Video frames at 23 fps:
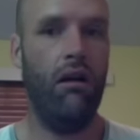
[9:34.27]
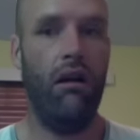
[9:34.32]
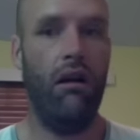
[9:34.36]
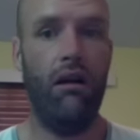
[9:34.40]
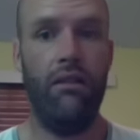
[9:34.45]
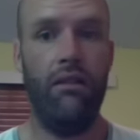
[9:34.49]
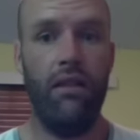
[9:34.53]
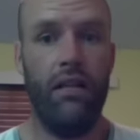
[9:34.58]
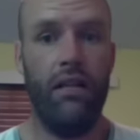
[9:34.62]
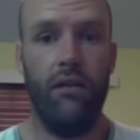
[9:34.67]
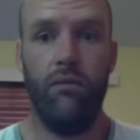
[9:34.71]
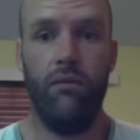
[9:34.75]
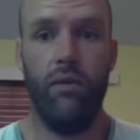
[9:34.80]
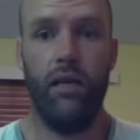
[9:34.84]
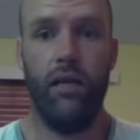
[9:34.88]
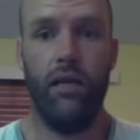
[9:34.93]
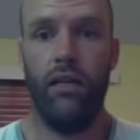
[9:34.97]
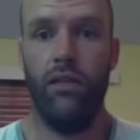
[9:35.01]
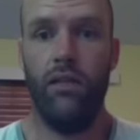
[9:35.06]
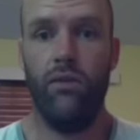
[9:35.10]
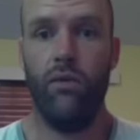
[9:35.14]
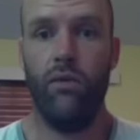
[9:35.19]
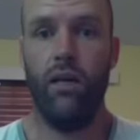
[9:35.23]
think it
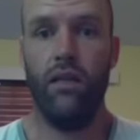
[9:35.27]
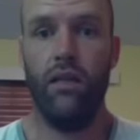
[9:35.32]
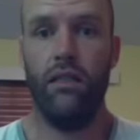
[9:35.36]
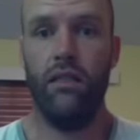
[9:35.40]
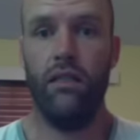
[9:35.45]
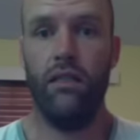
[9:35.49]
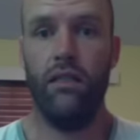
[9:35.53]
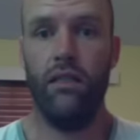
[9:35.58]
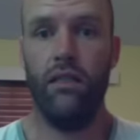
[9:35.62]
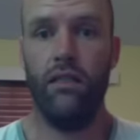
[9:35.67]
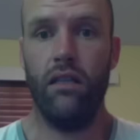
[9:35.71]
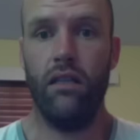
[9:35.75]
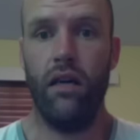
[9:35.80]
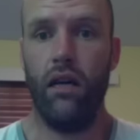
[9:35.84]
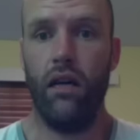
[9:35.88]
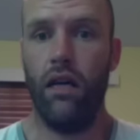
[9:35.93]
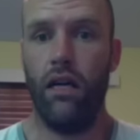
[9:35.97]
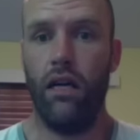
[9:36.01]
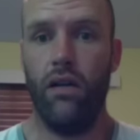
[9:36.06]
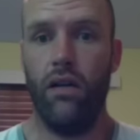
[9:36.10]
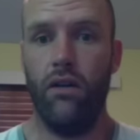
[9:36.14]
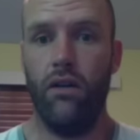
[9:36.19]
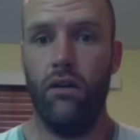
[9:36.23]
went as well as
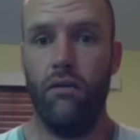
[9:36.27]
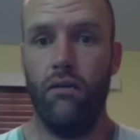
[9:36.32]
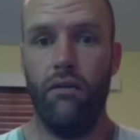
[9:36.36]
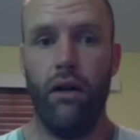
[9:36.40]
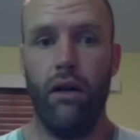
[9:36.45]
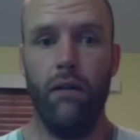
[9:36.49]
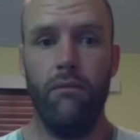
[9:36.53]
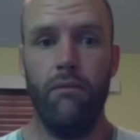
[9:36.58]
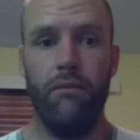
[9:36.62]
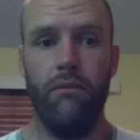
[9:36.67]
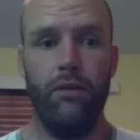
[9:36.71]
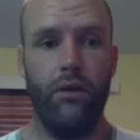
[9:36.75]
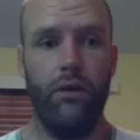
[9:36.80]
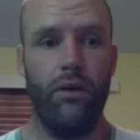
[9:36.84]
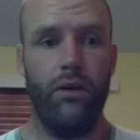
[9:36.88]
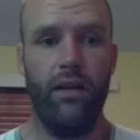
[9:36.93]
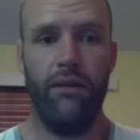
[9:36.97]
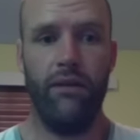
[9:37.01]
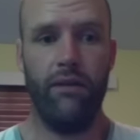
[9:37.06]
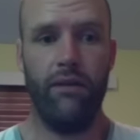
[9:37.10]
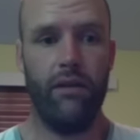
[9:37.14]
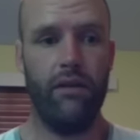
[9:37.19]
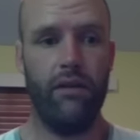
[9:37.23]
I could have hoped for, or
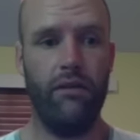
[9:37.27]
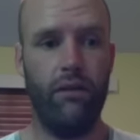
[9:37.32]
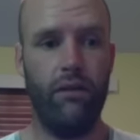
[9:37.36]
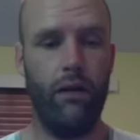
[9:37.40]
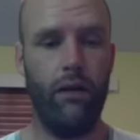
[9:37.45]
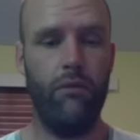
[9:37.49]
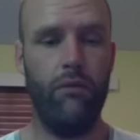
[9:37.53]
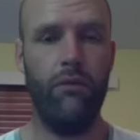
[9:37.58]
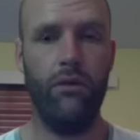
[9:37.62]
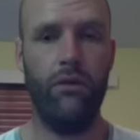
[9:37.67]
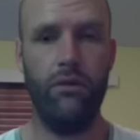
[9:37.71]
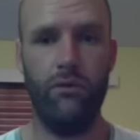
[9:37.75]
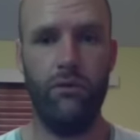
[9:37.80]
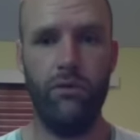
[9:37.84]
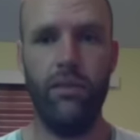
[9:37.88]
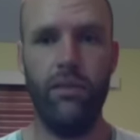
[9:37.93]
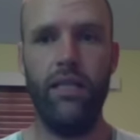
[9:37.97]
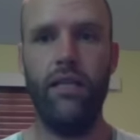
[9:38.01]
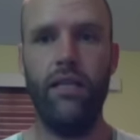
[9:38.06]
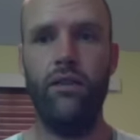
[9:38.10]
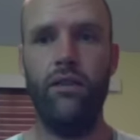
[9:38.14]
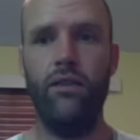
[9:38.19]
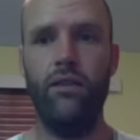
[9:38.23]
anyone could have hoped for. It was
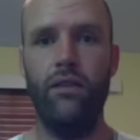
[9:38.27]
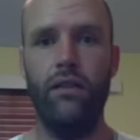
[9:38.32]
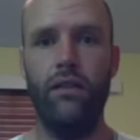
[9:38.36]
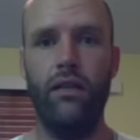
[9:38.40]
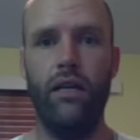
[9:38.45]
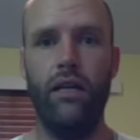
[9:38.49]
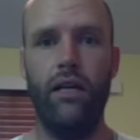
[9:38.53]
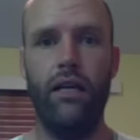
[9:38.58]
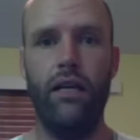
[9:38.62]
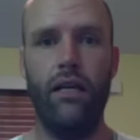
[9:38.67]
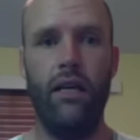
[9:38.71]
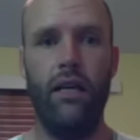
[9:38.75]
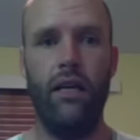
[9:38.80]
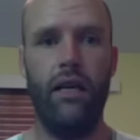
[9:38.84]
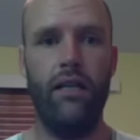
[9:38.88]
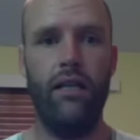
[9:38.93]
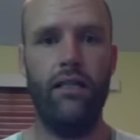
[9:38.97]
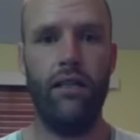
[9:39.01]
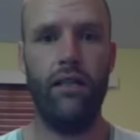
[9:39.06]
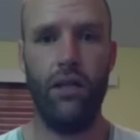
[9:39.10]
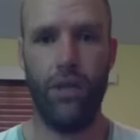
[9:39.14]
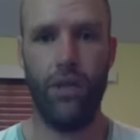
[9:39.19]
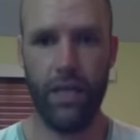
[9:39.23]
really good. And
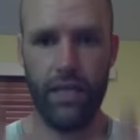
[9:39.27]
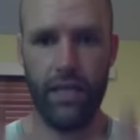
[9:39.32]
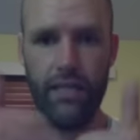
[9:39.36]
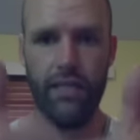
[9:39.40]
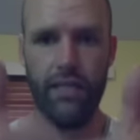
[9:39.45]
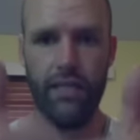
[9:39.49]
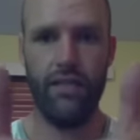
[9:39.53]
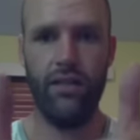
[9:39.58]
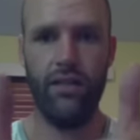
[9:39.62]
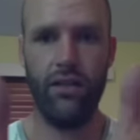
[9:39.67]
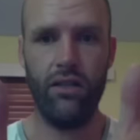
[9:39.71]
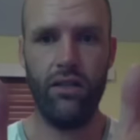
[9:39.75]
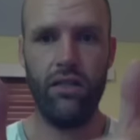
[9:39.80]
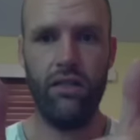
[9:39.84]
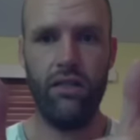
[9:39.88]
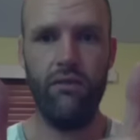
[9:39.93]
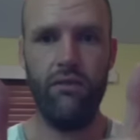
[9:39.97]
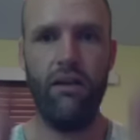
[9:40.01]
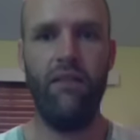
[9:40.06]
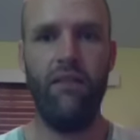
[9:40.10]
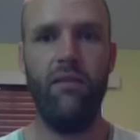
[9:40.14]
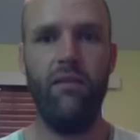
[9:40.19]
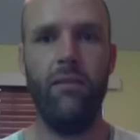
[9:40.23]
so thanks to the doctors
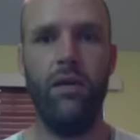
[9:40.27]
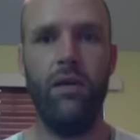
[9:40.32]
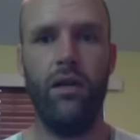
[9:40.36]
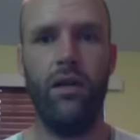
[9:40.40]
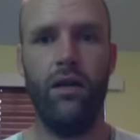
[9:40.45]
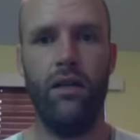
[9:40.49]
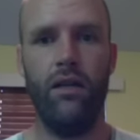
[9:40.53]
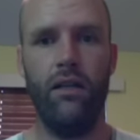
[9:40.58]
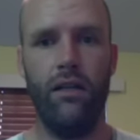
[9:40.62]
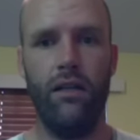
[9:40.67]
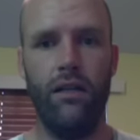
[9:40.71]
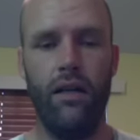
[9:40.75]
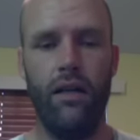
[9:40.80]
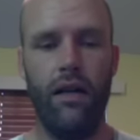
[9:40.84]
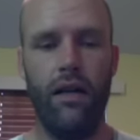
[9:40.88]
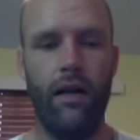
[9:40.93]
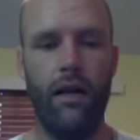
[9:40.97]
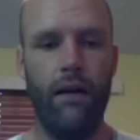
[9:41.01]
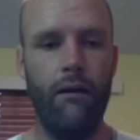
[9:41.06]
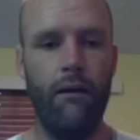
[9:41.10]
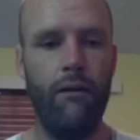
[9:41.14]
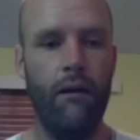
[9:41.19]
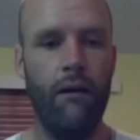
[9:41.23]
for having me on. And
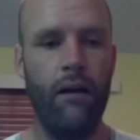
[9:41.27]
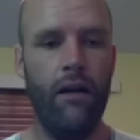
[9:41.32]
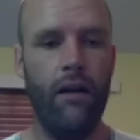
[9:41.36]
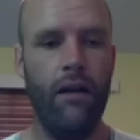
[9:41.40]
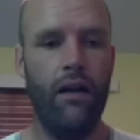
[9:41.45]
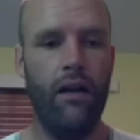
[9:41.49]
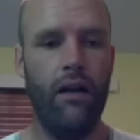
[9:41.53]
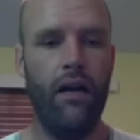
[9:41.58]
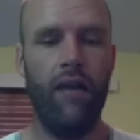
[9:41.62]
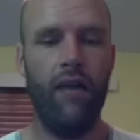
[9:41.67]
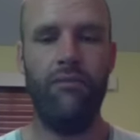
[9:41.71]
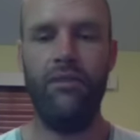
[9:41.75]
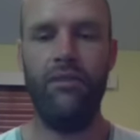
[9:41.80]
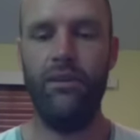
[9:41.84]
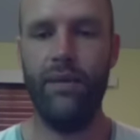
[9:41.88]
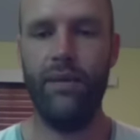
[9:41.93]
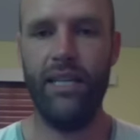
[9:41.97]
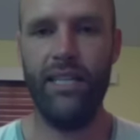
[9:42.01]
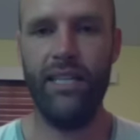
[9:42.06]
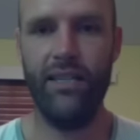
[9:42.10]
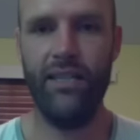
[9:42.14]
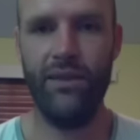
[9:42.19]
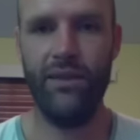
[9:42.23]
hopefully we
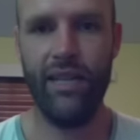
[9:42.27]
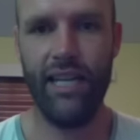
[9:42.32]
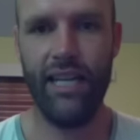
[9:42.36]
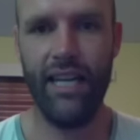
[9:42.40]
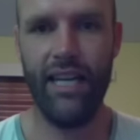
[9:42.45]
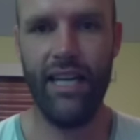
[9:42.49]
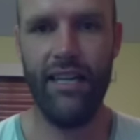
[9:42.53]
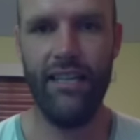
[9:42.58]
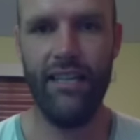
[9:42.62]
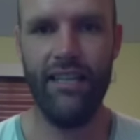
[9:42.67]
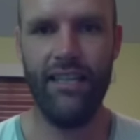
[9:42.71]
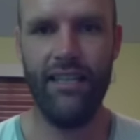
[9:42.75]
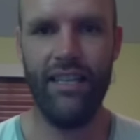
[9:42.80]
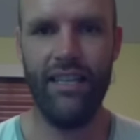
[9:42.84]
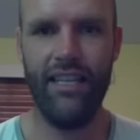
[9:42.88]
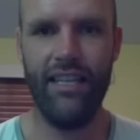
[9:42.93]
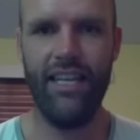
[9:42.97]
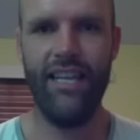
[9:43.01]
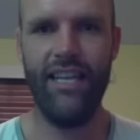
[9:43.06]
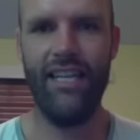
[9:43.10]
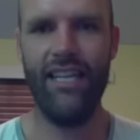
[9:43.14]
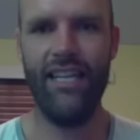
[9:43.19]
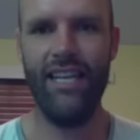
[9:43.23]
can do it again at the
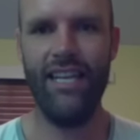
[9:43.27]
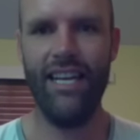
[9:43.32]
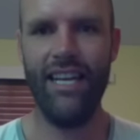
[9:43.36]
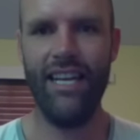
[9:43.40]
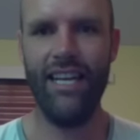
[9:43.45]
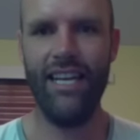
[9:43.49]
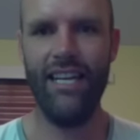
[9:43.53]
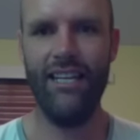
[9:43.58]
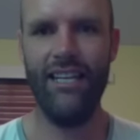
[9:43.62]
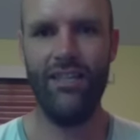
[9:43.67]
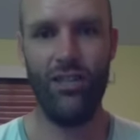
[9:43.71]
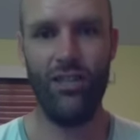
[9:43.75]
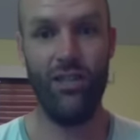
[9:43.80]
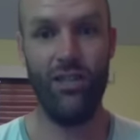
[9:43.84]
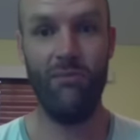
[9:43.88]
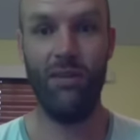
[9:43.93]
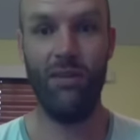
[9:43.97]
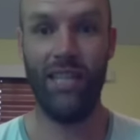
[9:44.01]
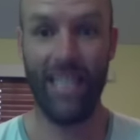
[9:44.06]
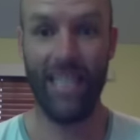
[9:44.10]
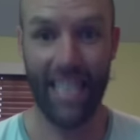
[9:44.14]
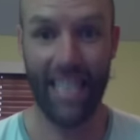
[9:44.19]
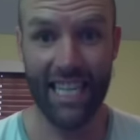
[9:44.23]
end of the year,
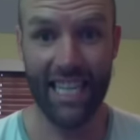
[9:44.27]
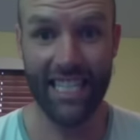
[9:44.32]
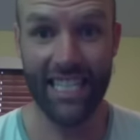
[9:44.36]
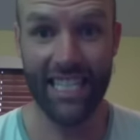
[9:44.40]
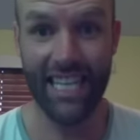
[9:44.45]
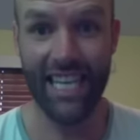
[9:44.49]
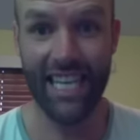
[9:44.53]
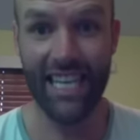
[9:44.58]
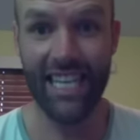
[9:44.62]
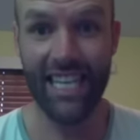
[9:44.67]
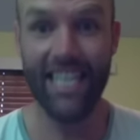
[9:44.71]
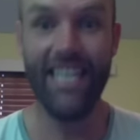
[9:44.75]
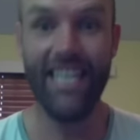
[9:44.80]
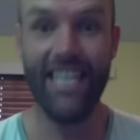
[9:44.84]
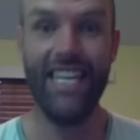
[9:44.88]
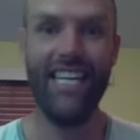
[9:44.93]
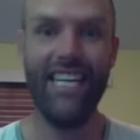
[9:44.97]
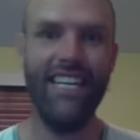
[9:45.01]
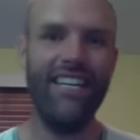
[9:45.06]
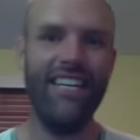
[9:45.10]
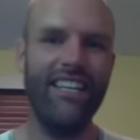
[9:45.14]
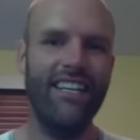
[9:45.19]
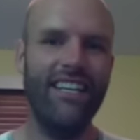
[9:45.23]
assuming I get to the end of the year.